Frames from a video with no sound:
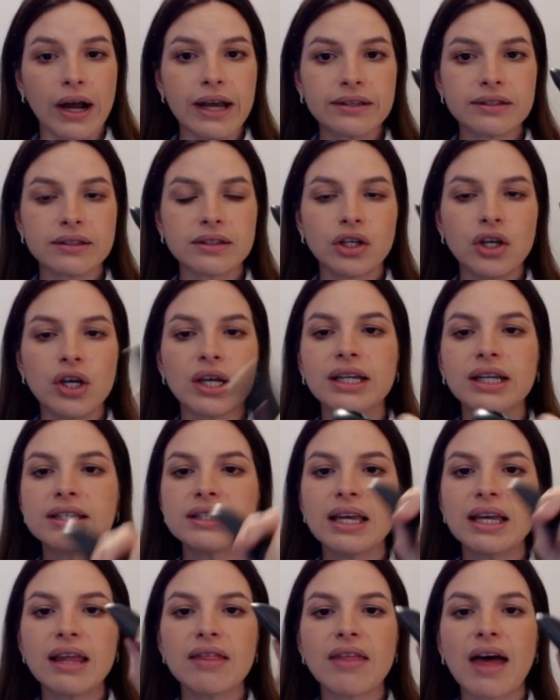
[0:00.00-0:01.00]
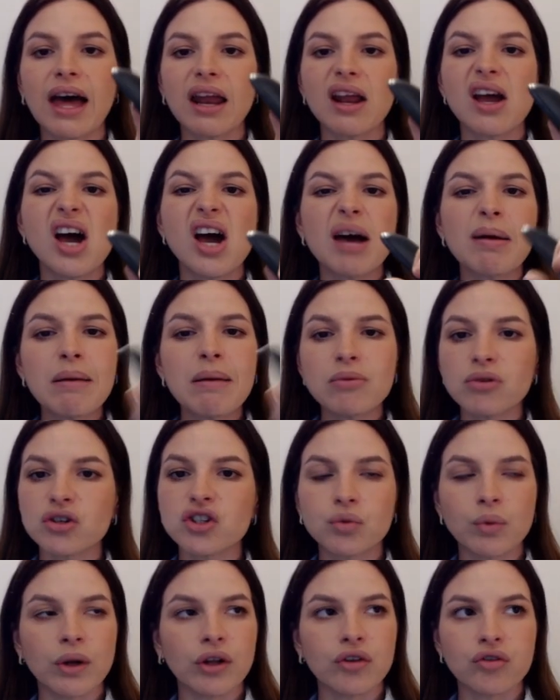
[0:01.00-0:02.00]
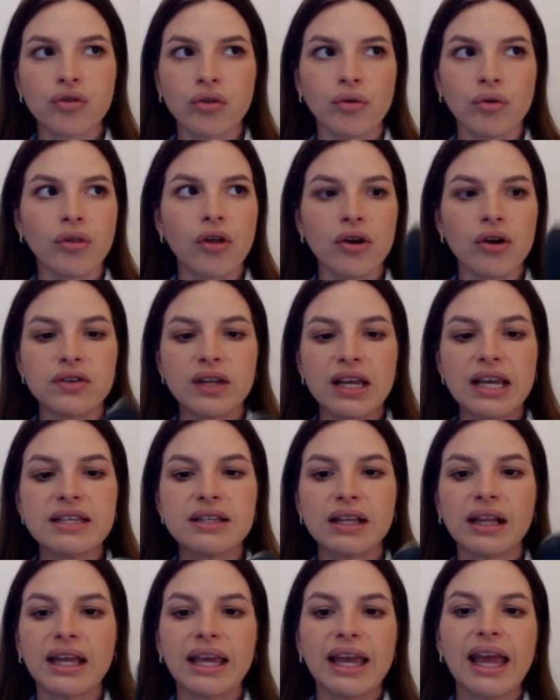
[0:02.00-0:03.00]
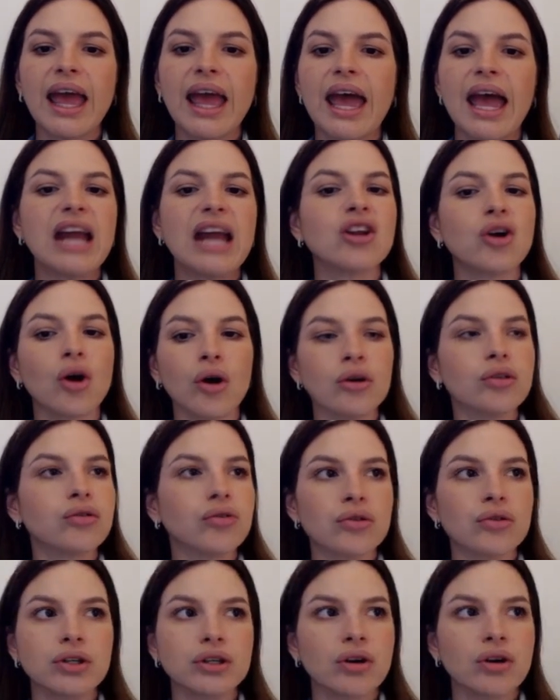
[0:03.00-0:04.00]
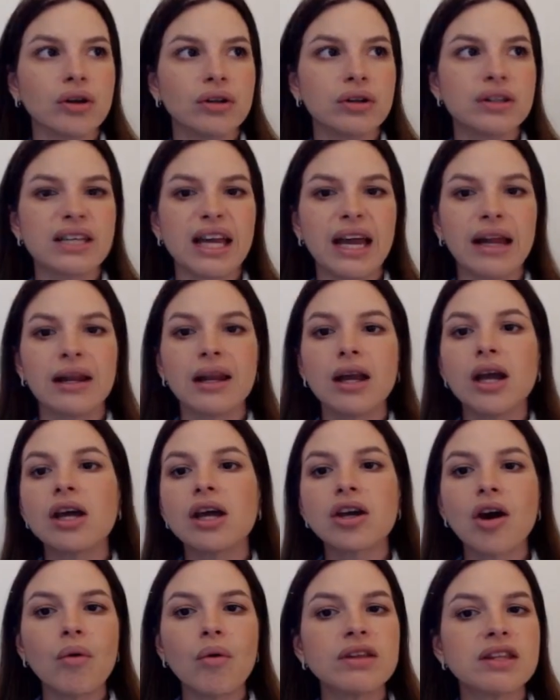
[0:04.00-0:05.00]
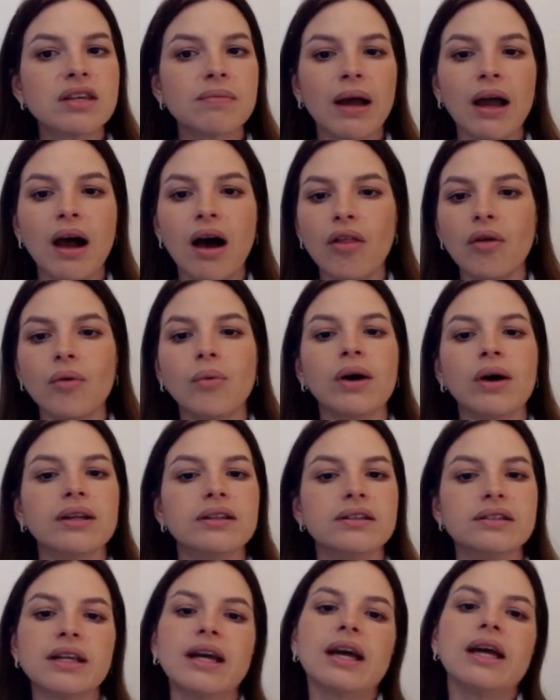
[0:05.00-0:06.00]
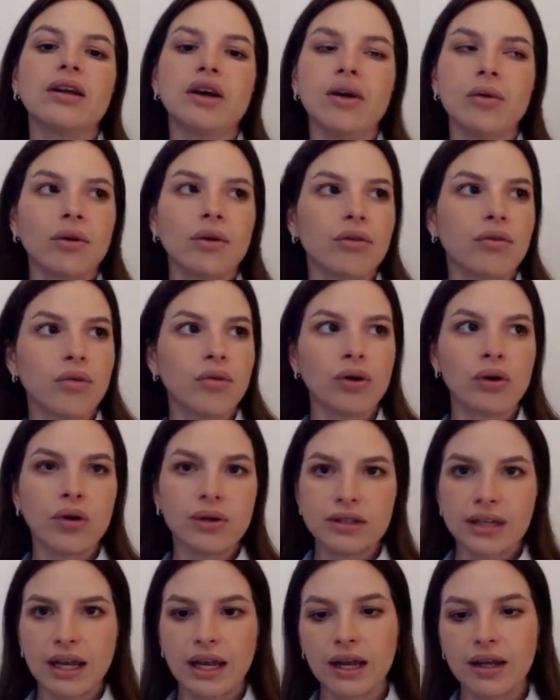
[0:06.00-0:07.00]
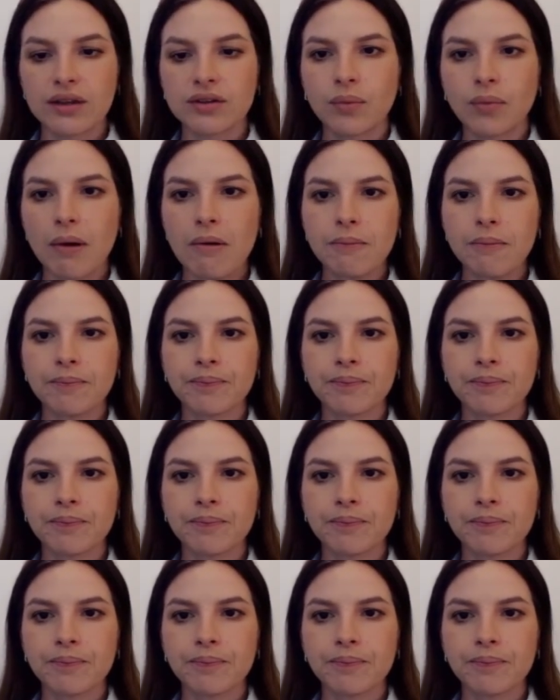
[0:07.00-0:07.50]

So you can see that I'm able to switch through those easily and go through the content, going to my other ones and going through the content as well.